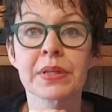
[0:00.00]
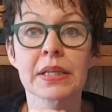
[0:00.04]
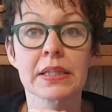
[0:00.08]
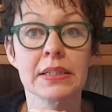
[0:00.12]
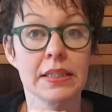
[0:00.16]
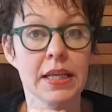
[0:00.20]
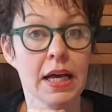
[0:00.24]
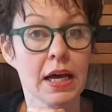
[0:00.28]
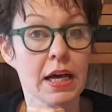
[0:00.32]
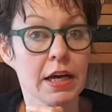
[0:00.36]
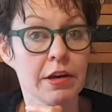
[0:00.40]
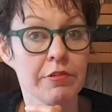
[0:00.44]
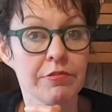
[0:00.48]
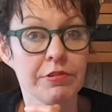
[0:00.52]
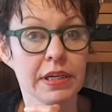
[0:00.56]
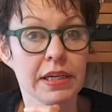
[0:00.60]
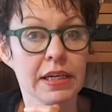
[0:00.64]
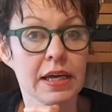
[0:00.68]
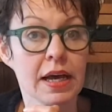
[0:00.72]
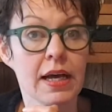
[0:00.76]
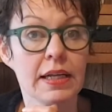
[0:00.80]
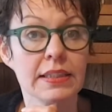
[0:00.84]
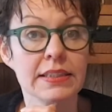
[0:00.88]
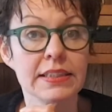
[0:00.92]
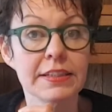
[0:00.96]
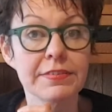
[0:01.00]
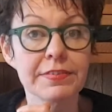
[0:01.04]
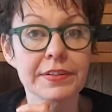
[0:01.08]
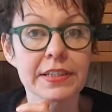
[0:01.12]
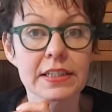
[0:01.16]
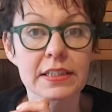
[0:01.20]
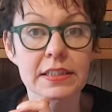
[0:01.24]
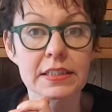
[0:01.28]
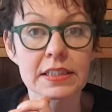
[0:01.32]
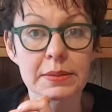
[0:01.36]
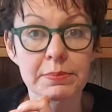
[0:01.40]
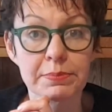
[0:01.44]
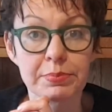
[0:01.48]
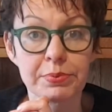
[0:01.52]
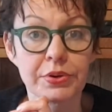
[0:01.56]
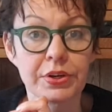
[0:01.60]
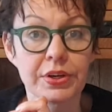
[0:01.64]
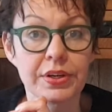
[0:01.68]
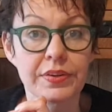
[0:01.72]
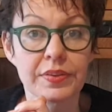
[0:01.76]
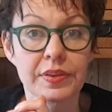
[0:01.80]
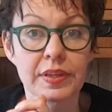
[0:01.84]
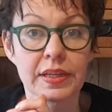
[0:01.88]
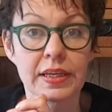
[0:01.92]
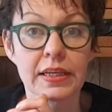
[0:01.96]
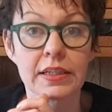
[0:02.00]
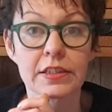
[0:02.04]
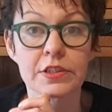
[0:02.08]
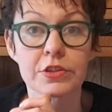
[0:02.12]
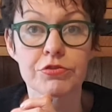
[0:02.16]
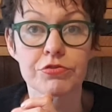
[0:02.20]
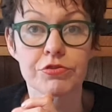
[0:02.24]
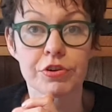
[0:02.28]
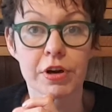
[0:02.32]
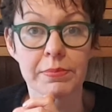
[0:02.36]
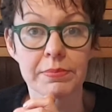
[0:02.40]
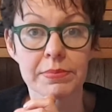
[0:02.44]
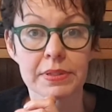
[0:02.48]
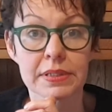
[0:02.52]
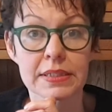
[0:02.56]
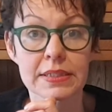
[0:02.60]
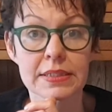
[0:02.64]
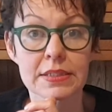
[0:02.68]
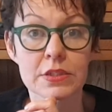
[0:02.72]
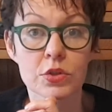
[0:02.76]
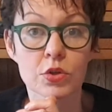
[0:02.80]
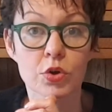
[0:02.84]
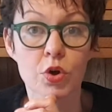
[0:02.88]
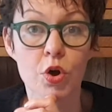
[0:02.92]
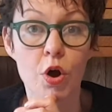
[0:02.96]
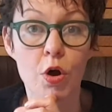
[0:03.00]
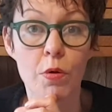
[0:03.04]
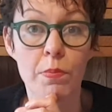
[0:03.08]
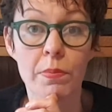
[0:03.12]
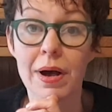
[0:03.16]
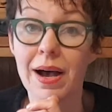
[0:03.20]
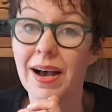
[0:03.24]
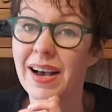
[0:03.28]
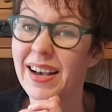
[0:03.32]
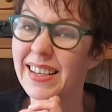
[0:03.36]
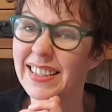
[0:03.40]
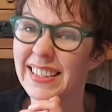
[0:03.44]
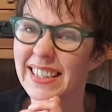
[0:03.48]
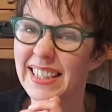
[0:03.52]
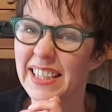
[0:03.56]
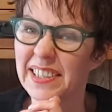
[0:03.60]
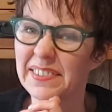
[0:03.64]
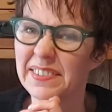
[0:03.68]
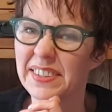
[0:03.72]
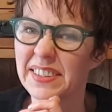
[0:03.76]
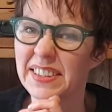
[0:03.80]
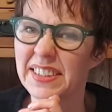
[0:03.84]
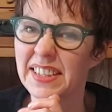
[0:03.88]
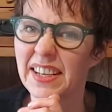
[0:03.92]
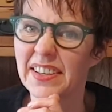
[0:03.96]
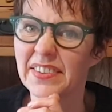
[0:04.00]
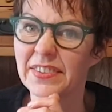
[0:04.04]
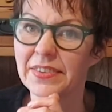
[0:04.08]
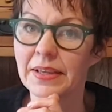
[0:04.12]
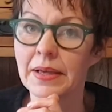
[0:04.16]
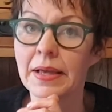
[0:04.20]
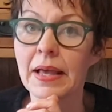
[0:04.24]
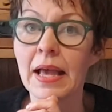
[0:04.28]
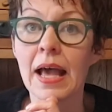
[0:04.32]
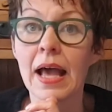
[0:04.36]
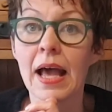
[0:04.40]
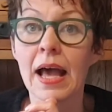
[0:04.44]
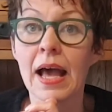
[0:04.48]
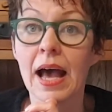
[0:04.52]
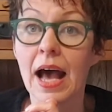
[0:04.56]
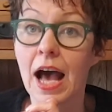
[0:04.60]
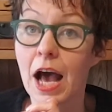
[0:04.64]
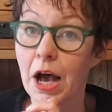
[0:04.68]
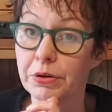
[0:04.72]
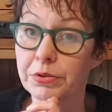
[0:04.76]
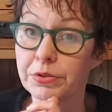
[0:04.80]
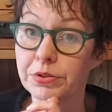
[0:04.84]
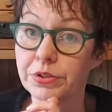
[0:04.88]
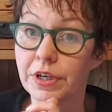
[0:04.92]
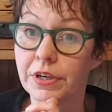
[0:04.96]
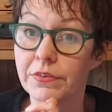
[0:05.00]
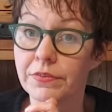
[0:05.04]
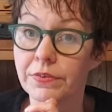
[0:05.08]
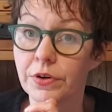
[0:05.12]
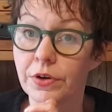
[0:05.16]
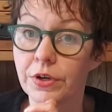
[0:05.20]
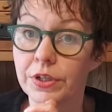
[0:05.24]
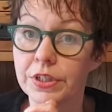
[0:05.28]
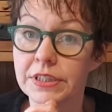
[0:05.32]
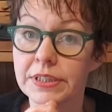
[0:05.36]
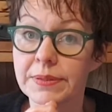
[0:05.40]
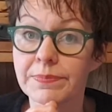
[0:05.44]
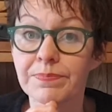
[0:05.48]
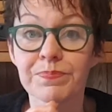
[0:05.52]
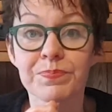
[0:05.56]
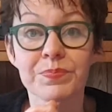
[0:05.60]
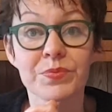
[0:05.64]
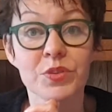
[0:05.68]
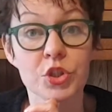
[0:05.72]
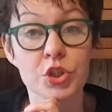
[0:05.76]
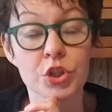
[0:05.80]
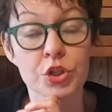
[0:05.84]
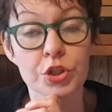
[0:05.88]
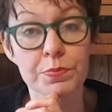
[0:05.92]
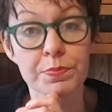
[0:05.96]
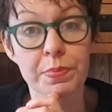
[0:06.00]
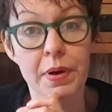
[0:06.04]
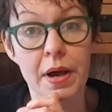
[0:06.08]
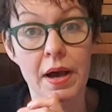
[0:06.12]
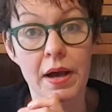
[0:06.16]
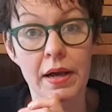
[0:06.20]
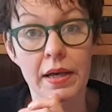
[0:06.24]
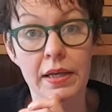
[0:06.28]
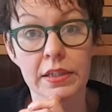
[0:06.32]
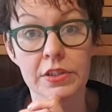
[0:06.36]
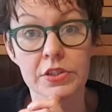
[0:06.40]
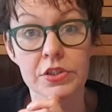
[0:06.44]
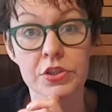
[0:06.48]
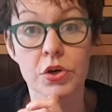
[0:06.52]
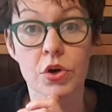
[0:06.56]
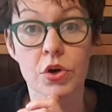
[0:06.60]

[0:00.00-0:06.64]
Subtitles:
diarrhea, difficulty breathing, tremors, coma, and even death. How to avoid? Don't buy it